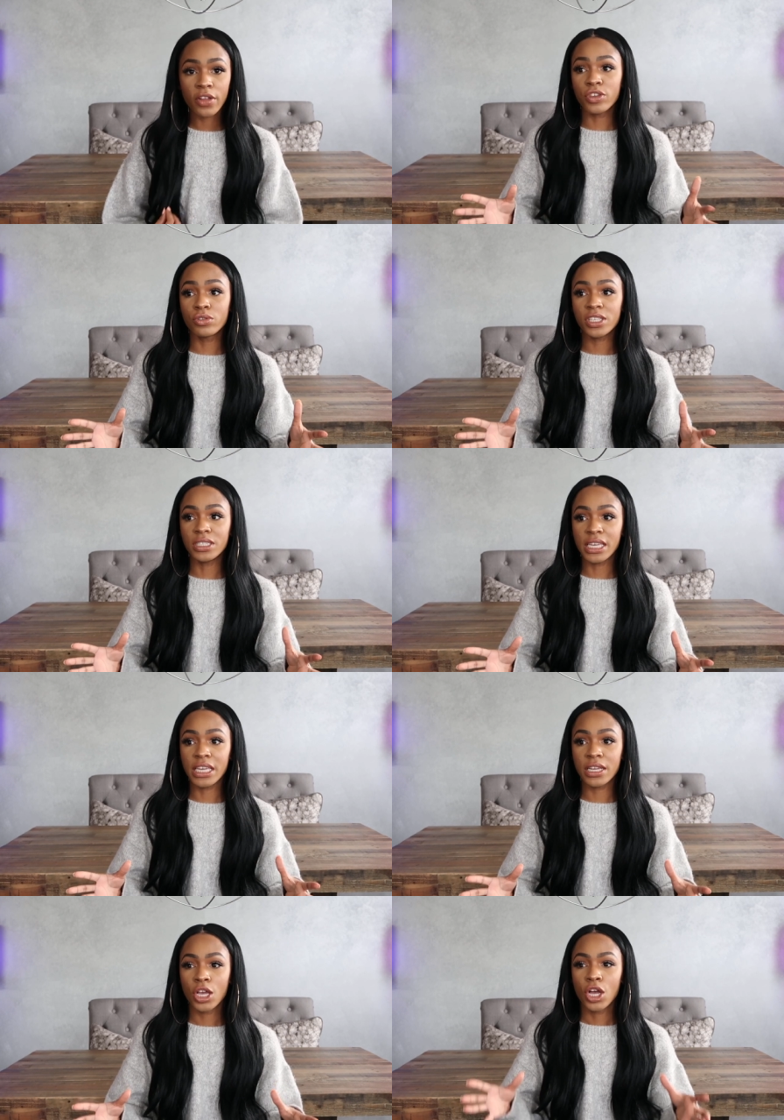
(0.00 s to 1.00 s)
If you just
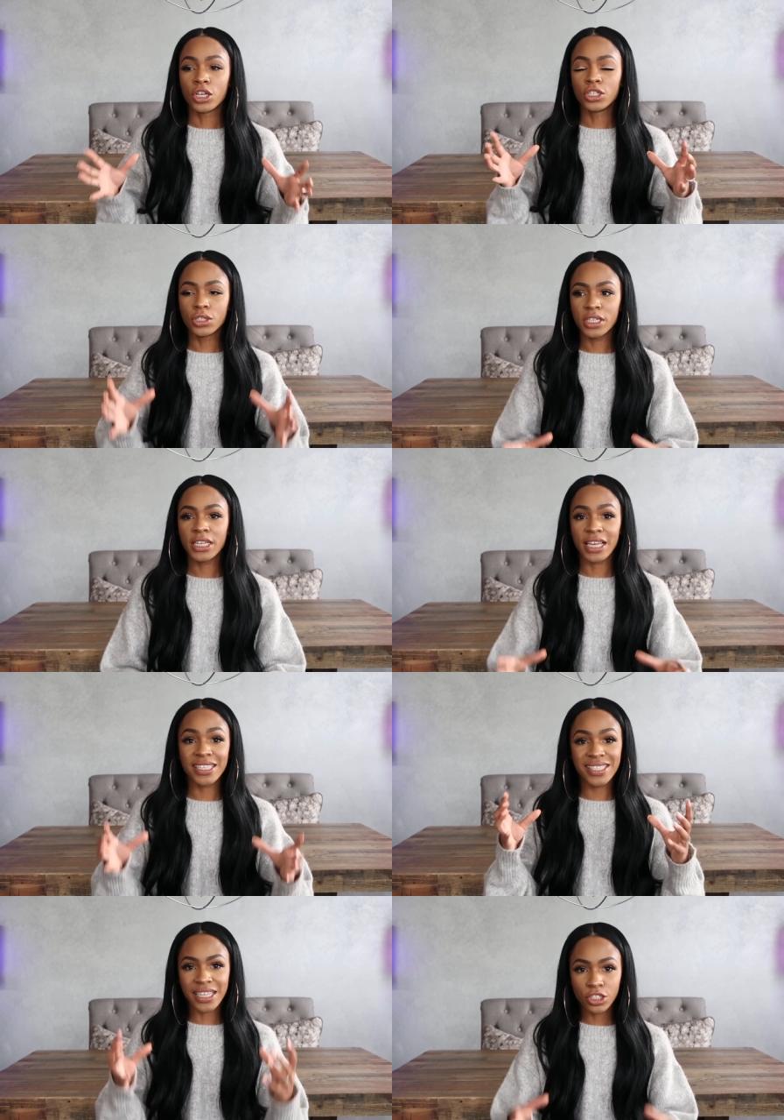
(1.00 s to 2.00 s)
need good
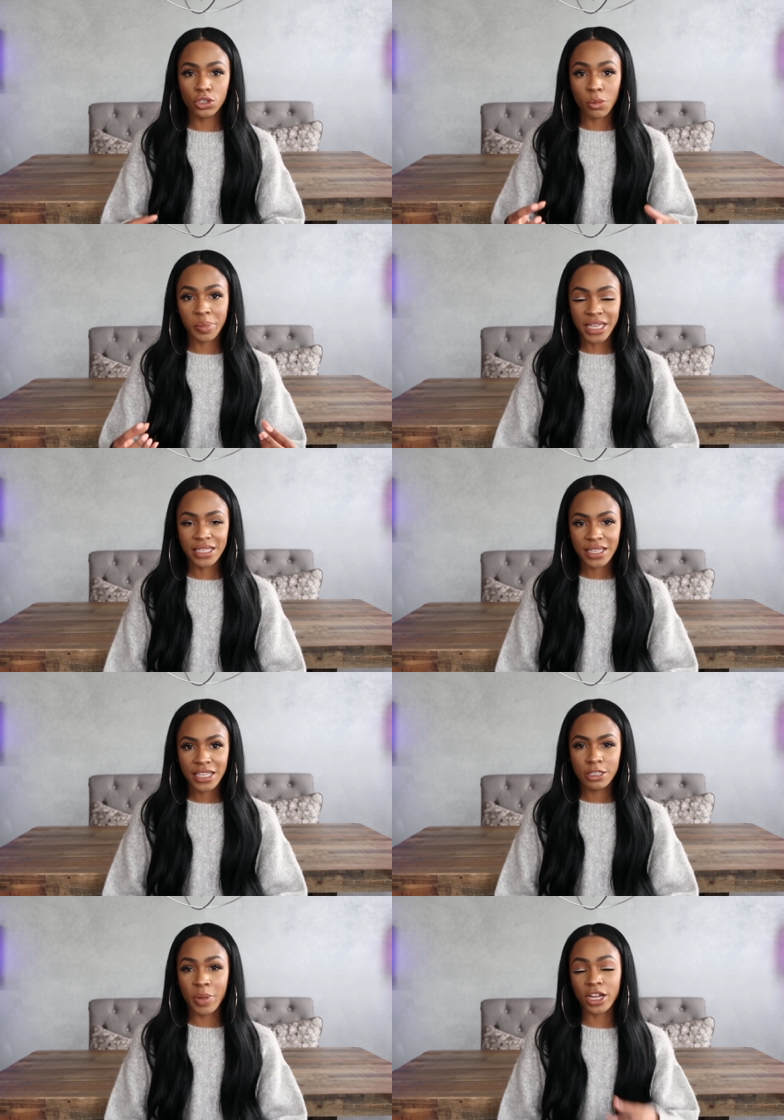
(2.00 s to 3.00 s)
essential
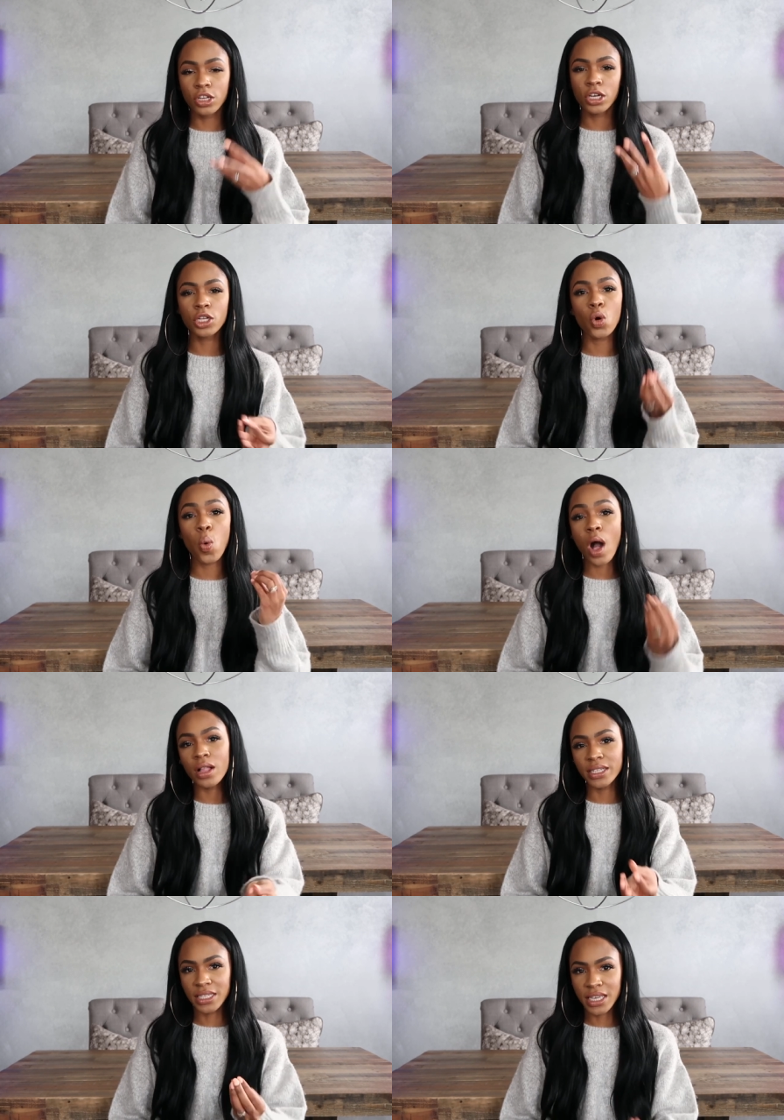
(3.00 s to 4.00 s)
pieces, but good
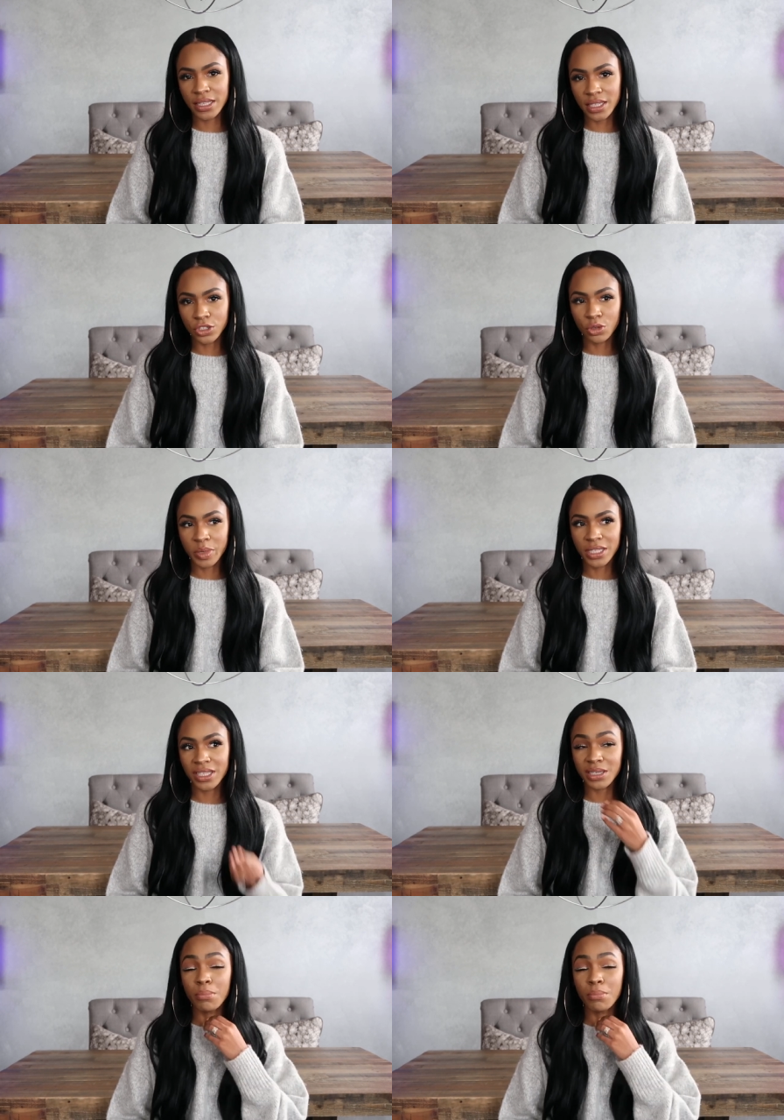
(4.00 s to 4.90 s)
quality essential pieces.